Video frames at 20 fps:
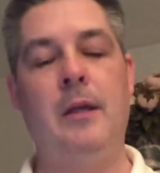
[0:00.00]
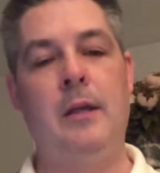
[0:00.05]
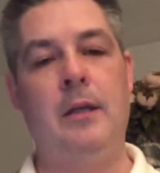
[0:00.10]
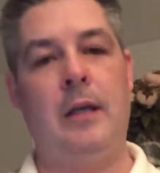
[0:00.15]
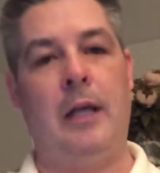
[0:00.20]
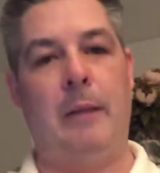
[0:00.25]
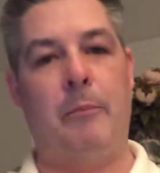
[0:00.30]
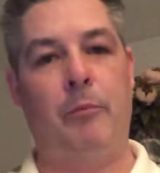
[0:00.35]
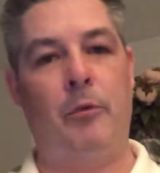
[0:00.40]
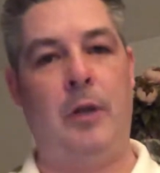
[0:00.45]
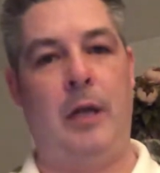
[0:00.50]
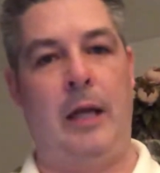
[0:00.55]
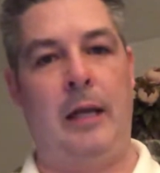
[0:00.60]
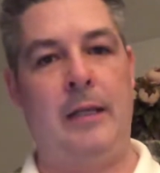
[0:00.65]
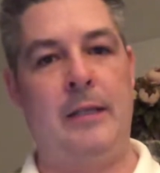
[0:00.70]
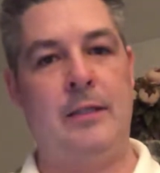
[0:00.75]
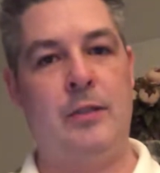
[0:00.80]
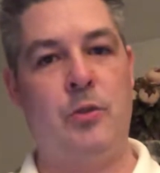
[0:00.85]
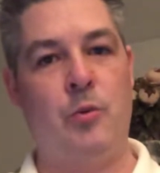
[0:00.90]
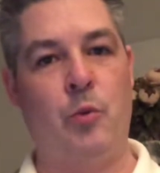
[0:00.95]
I'll put
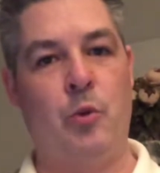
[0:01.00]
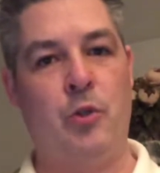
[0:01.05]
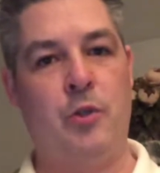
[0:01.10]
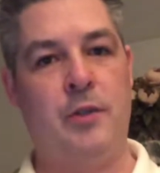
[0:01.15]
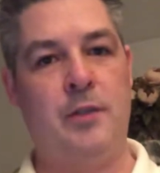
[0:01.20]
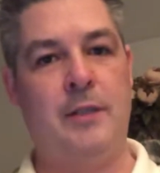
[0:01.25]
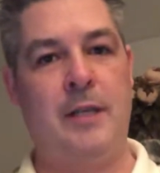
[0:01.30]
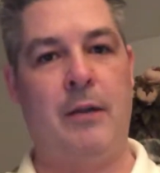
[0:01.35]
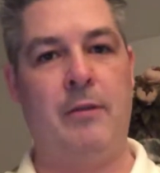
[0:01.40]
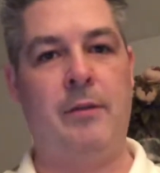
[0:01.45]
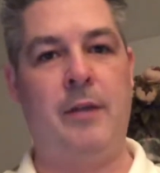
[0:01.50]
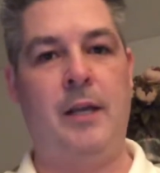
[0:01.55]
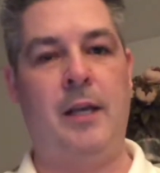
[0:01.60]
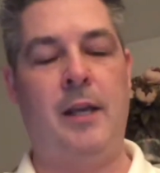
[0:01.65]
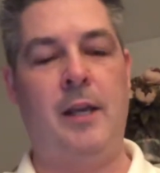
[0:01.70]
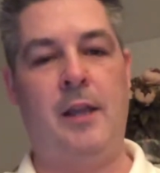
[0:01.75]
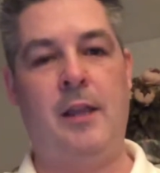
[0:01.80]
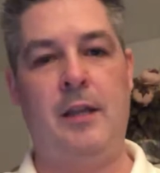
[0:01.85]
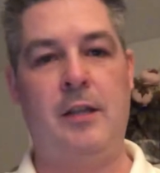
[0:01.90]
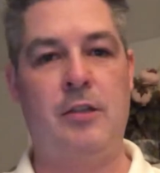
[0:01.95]
Alan's socials down there
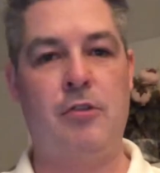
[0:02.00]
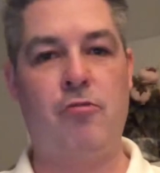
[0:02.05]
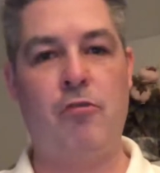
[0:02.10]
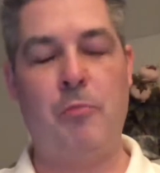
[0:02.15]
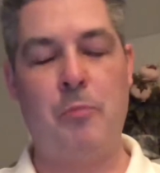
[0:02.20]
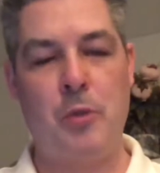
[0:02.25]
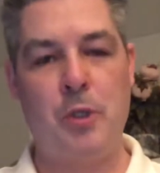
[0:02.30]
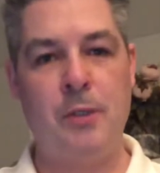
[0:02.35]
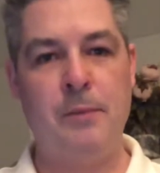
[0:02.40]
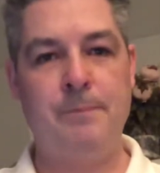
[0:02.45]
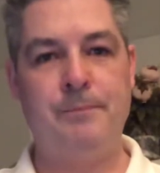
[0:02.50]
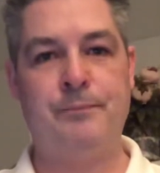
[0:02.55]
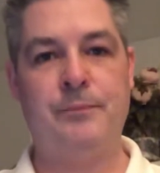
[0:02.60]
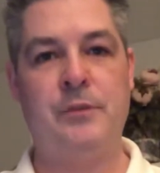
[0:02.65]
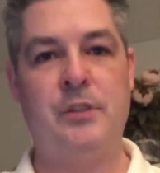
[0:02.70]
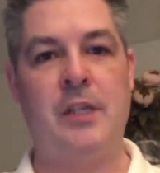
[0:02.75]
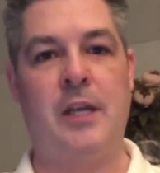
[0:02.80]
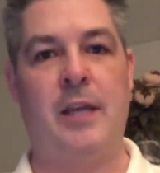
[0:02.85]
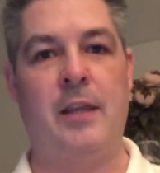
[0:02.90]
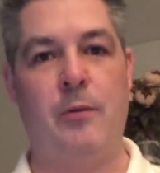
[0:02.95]
in the description
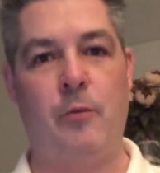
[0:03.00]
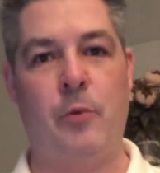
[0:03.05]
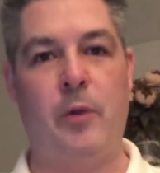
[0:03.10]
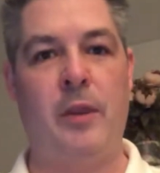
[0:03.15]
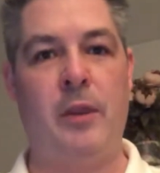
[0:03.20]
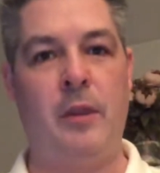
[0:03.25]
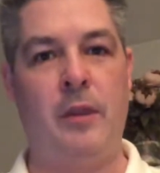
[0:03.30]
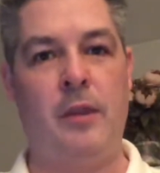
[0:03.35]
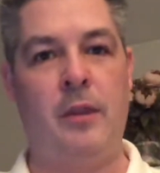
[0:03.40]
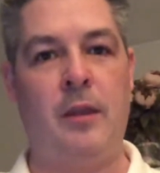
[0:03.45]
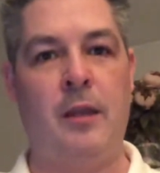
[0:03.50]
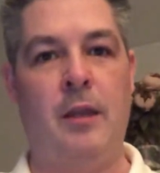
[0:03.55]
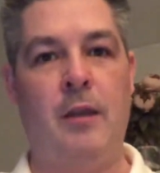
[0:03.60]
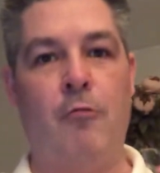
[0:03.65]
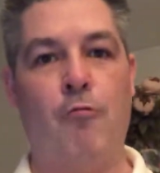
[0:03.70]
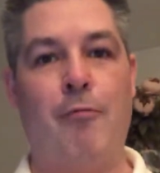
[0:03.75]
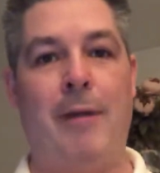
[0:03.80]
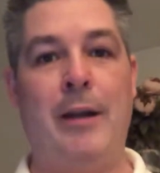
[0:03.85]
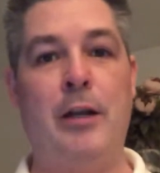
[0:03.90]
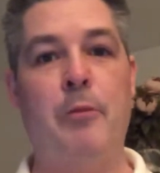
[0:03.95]
together with the
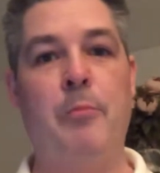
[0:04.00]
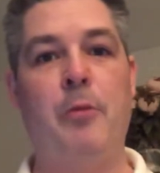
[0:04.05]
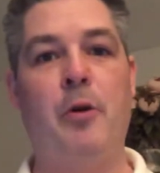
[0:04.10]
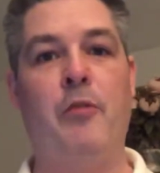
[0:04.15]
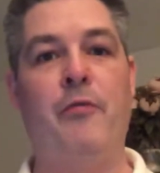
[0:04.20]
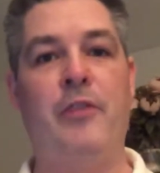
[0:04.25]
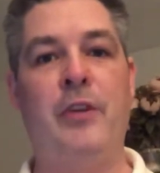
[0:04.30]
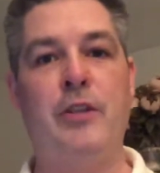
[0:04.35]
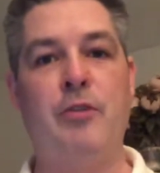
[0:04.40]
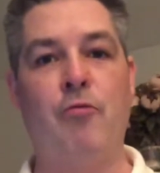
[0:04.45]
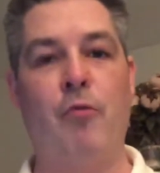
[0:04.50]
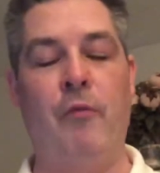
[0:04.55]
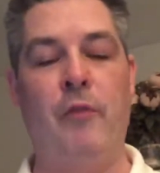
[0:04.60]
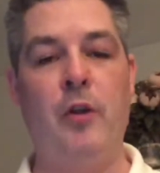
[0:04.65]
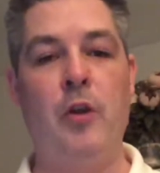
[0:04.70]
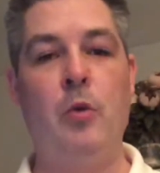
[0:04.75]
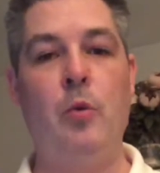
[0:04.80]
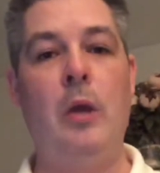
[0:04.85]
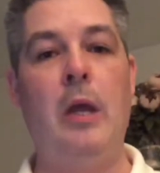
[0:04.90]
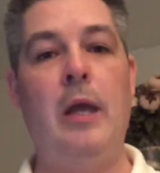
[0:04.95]
write-up of this
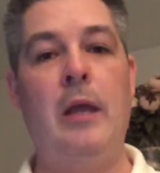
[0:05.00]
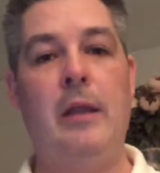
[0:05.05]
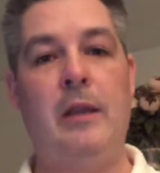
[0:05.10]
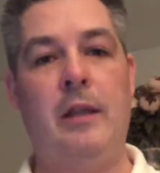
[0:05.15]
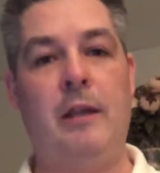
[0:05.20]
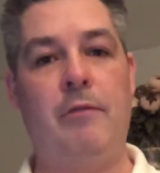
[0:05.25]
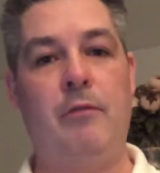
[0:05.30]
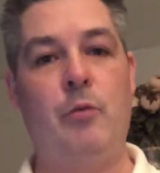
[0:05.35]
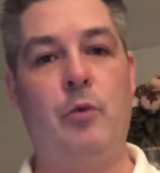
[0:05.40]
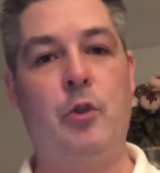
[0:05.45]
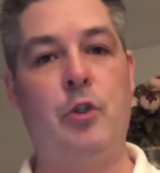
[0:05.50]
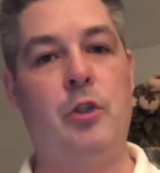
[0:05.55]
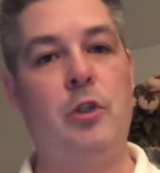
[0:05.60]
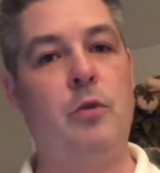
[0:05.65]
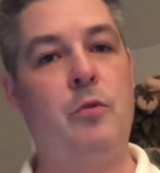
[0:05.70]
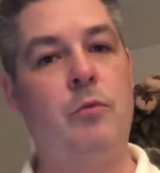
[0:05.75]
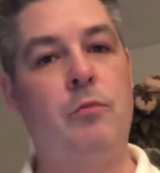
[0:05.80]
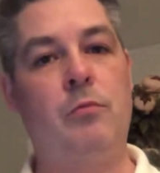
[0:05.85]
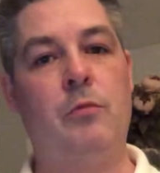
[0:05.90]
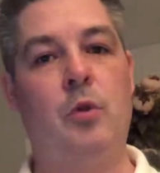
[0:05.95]
review that if you wish
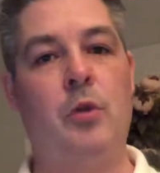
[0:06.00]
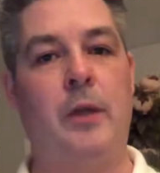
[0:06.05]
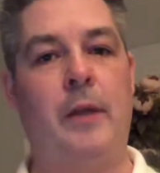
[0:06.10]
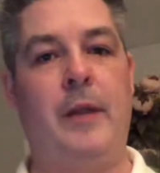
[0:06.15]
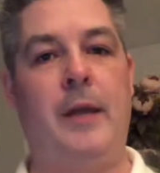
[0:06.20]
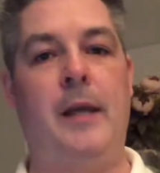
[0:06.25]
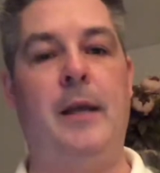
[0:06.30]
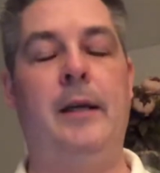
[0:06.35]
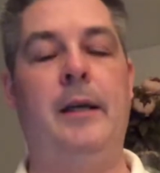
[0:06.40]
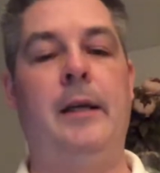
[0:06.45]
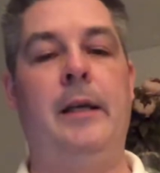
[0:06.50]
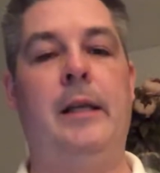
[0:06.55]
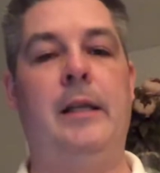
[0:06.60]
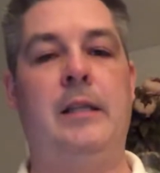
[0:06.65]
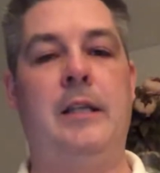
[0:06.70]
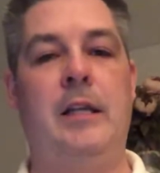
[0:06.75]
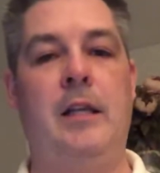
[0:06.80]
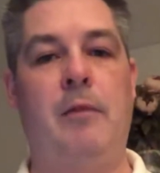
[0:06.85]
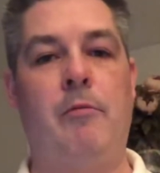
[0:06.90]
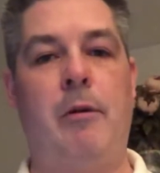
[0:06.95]
to go down there,
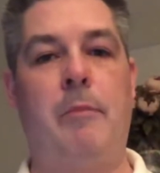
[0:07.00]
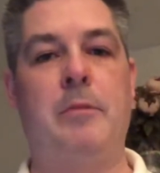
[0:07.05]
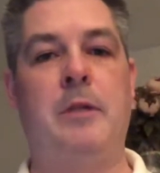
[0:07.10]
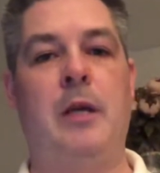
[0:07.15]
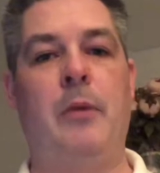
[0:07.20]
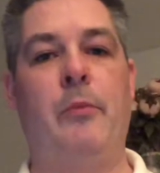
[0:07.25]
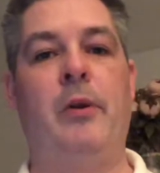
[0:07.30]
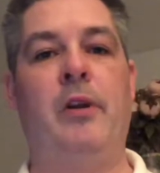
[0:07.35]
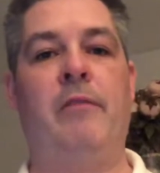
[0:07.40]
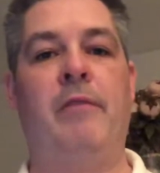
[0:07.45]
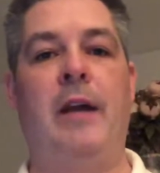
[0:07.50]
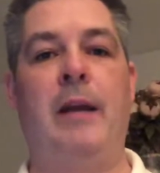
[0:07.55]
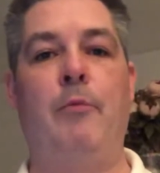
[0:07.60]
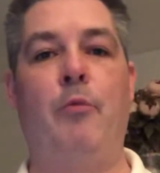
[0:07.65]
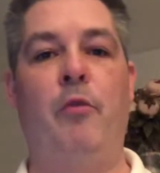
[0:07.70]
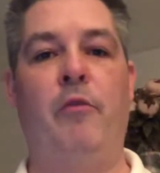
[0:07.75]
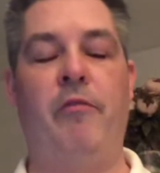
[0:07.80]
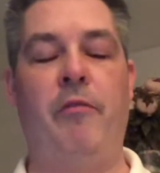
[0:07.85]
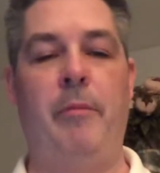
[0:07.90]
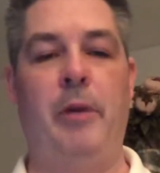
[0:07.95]
take you to the website where you'll find
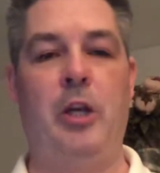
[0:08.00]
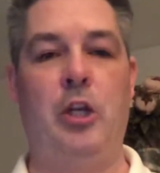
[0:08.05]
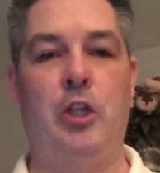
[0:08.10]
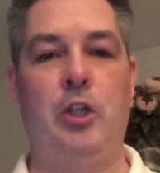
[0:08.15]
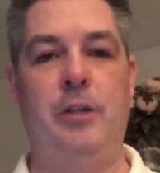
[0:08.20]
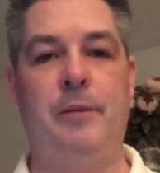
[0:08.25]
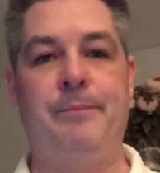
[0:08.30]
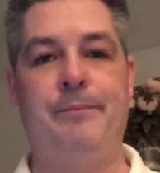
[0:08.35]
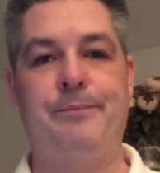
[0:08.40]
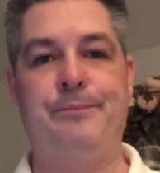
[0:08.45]
more information.